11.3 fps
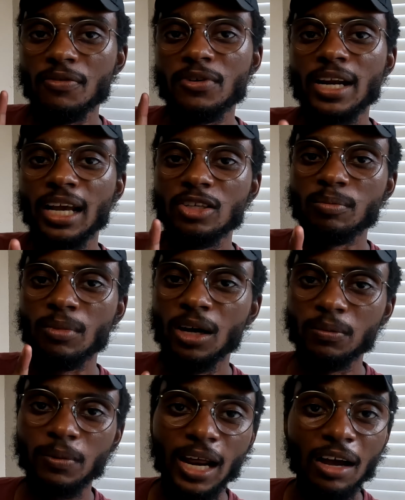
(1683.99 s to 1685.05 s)
for next
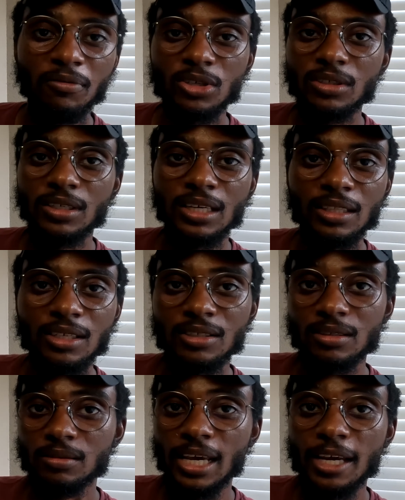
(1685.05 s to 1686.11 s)
month but obviously
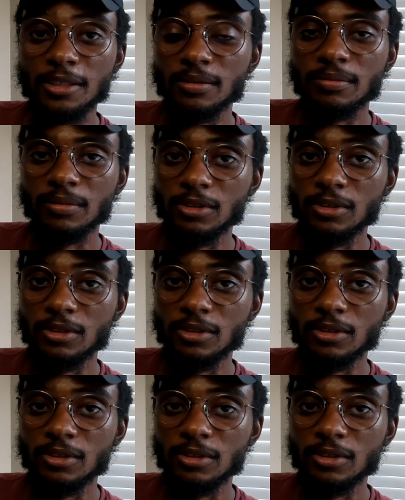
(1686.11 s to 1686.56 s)
this takes